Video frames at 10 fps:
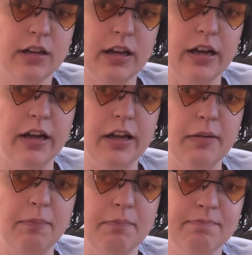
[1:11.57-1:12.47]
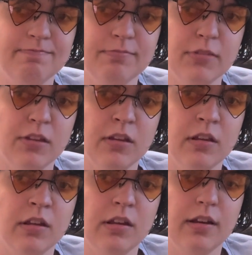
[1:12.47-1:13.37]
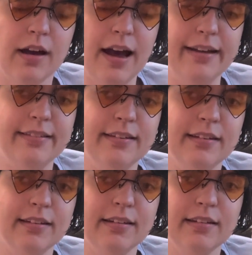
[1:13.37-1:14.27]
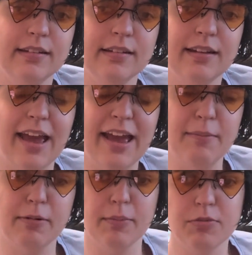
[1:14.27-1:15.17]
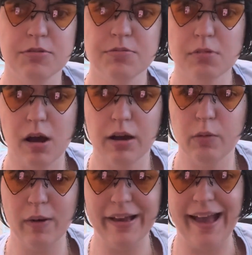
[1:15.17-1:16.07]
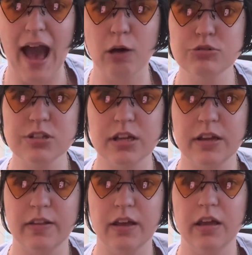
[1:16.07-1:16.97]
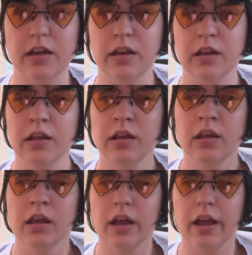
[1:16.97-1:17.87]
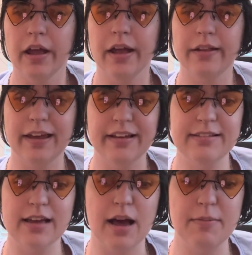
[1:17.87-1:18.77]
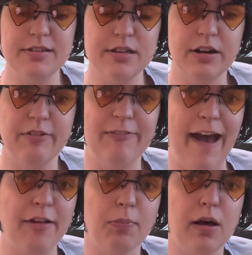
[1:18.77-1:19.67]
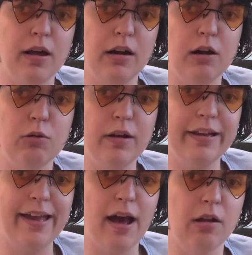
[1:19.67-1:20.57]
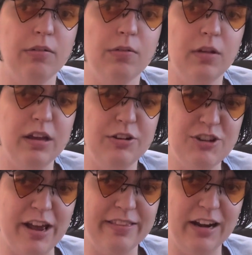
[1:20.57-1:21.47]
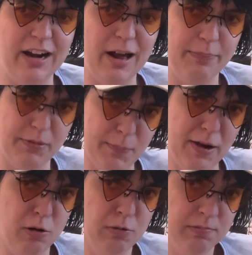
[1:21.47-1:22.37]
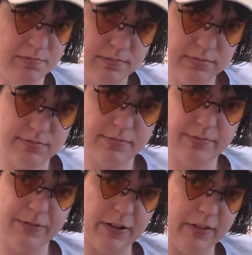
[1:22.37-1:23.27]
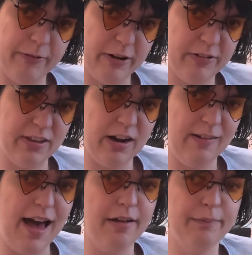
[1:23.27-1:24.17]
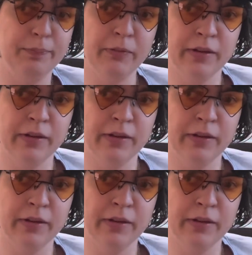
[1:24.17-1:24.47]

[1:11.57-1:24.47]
Um, got Abrams on a quick out. And then uh, Lane Thomas took a fastball on a 0-1 count. Ejected it up the middle for the first hit allowed.